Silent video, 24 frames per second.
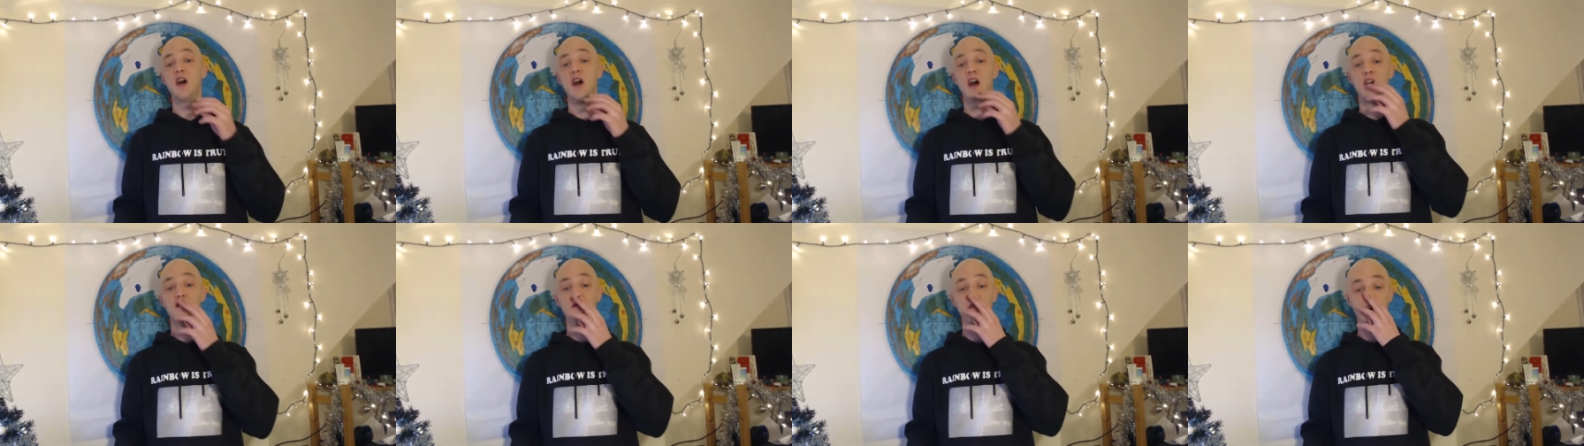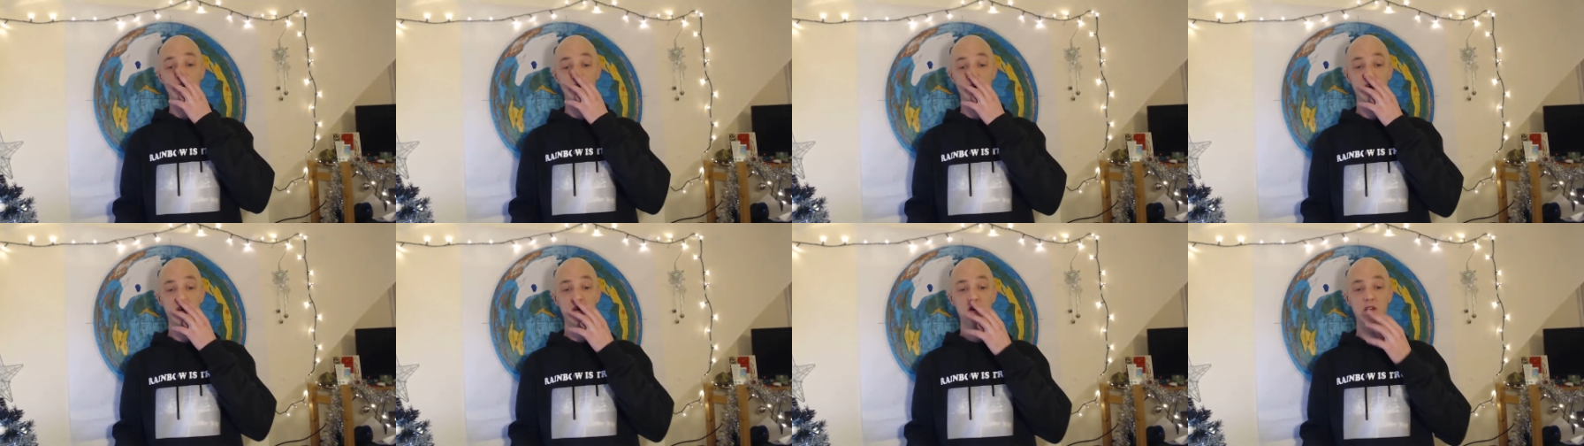have,
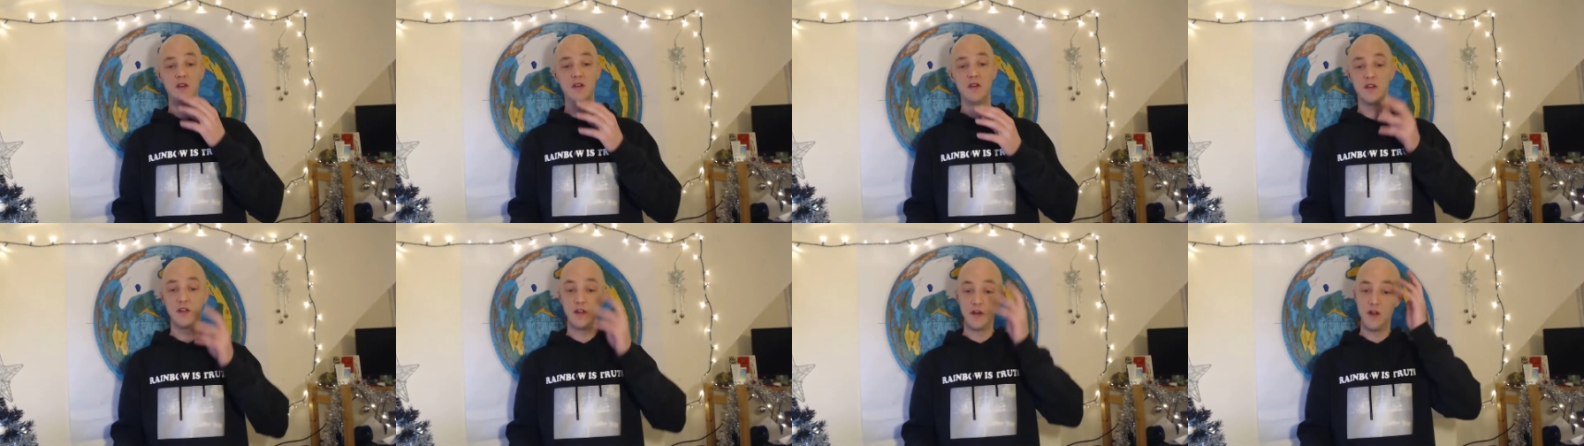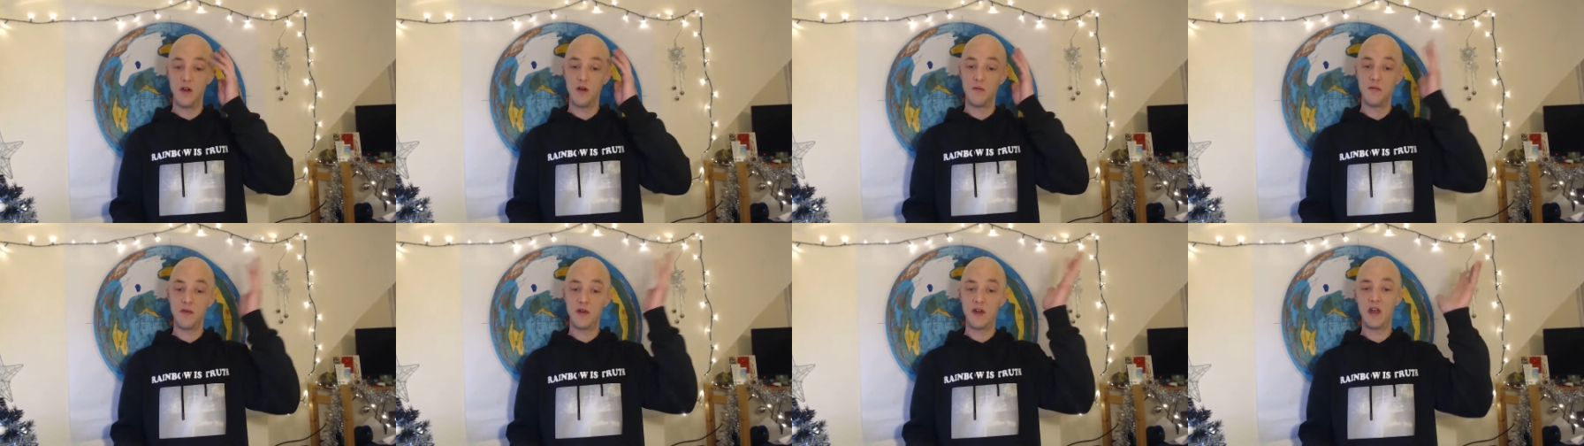you
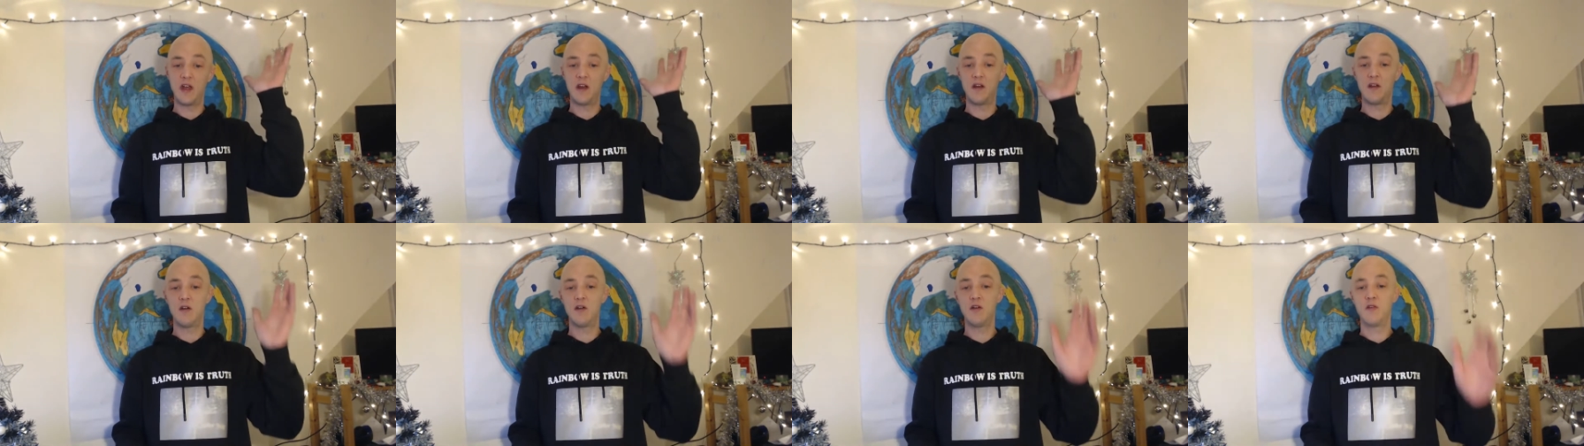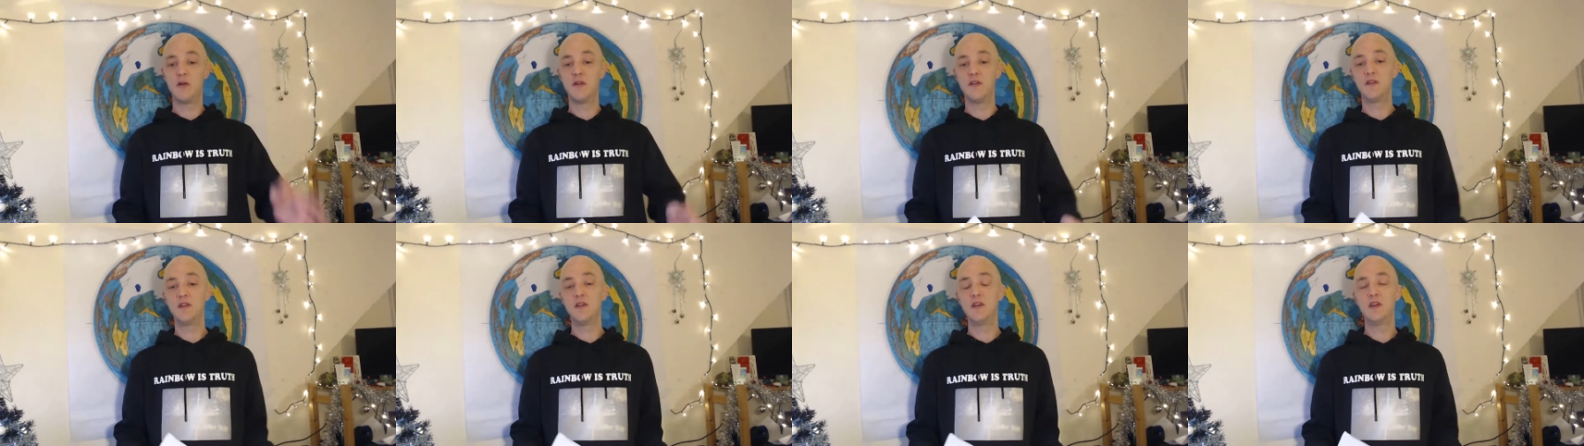know, my
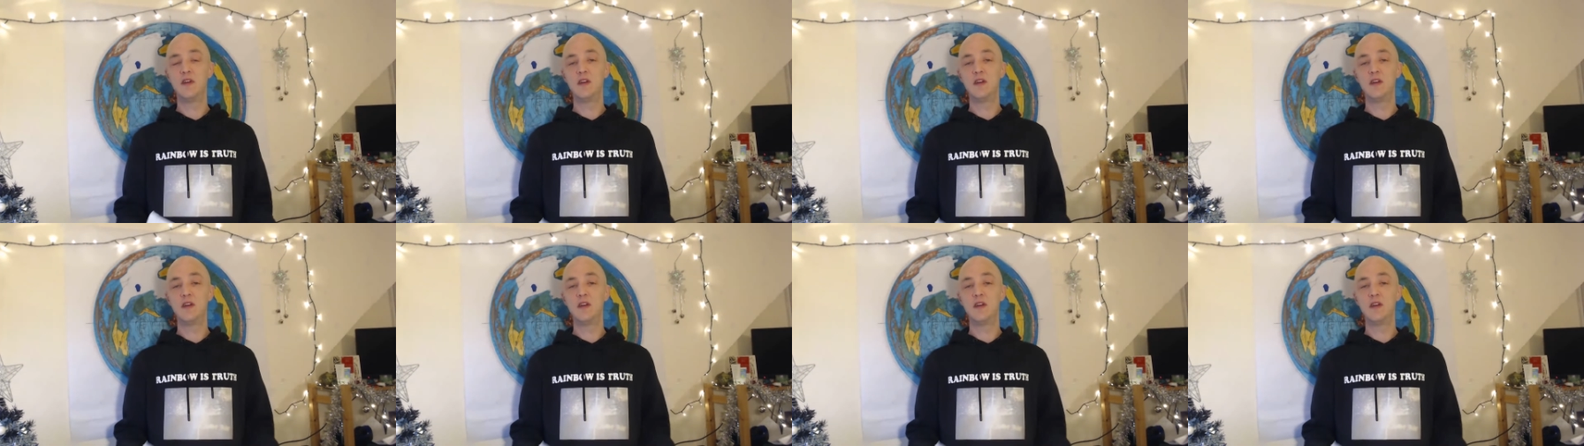halo